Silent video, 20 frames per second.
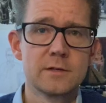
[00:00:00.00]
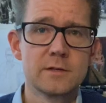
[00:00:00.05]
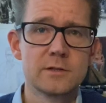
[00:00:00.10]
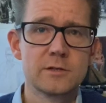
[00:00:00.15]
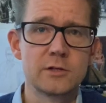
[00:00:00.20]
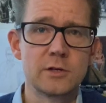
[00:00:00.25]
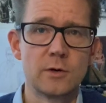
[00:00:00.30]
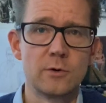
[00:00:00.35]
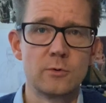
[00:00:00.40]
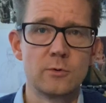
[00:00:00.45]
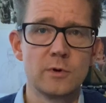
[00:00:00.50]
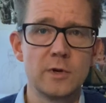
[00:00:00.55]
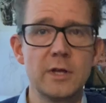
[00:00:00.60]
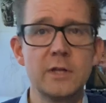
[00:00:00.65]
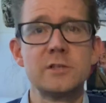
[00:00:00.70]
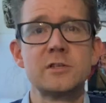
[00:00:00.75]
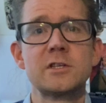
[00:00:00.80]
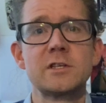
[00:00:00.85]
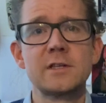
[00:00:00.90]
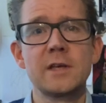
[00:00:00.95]
So
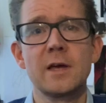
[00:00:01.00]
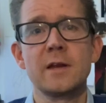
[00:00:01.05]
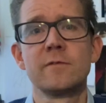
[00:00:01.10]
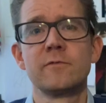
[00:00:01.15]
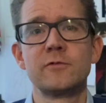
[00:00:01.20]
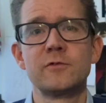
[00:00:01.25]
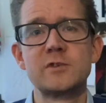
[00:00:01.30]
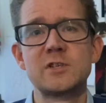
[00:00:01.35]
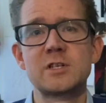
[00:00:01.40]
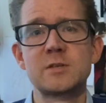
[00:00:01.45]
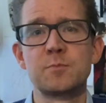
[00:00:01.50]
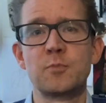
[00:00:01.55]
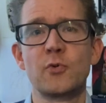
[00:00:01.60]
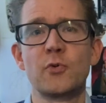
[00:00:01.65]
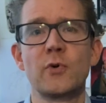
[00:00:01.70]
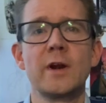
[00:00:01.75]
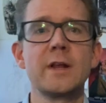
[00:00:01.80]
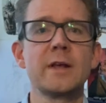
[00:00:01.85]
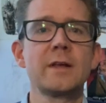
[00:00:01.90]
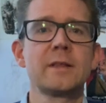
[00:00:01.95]
instead of
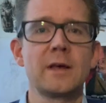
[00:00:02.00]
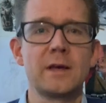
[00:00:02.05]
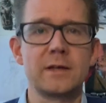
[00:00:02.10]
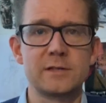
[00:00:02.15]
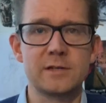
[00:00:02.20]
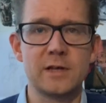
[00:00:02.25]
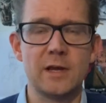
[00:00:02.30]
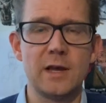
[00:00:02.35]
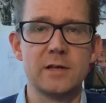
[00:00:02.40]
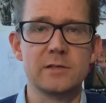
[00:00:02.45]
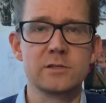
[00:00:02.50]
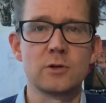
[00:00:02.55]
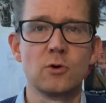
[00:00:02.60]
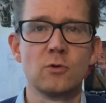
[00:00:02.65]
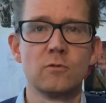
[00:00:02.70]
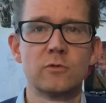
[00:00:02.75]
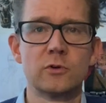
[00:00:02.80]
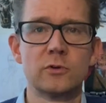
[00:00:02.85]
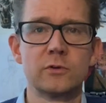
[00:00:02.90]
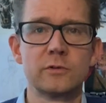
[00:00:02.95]
spreading that task
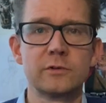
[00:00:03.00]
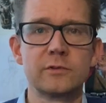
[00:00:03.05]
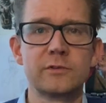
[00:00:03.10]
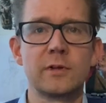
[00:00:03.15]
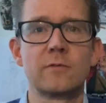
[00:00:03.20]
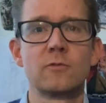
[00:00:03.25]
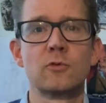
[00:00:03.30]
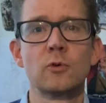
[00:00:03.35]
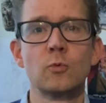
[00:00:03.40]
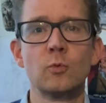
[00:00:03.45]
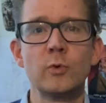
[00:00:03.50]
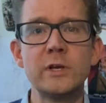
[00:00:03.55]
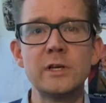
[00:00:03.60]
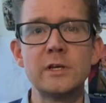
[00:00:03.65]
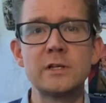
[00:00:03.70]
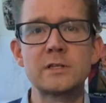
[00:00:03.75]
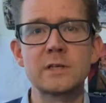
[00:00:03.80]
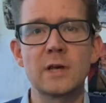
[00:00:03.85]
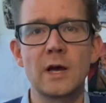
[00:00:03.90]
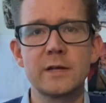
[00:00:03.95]
over several
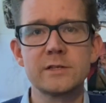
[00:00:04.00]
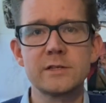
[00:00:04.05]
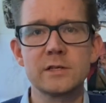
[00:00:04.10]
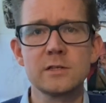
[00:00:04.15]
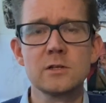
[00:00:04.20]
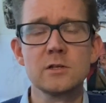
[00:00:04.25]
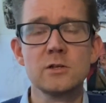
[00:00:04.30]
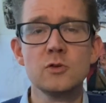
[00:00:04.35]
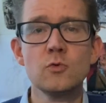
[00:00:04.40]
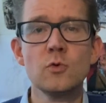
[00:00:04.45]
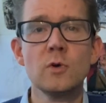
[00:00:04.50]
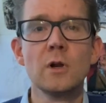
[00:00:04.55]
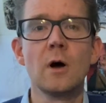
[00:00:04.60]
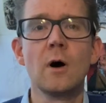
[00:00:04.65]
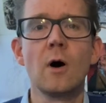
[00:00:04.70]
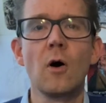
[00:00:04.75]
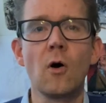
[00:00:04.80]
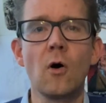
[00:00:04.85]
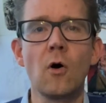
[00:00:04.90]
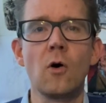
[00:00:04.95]
weeks, I tend to do it
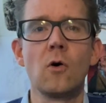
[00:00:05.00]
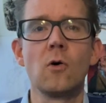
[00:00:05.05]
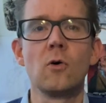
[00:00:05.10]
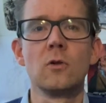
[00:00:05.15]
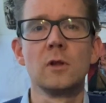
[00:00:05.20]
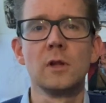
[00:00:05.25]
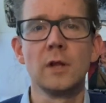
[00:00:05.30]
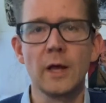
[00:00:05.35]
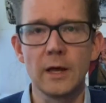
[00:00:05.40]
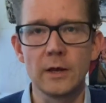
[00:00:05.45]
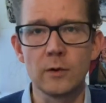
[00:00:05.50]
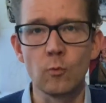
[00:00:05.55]
all at